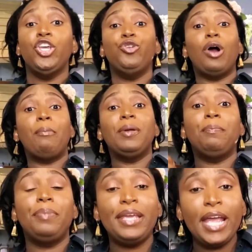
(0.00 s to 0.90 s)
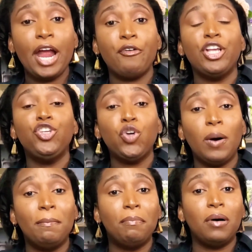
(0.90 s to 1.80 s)
you are preparing
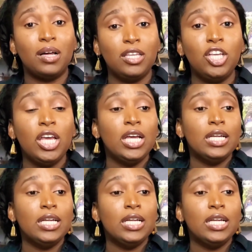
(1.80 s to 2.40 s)
your body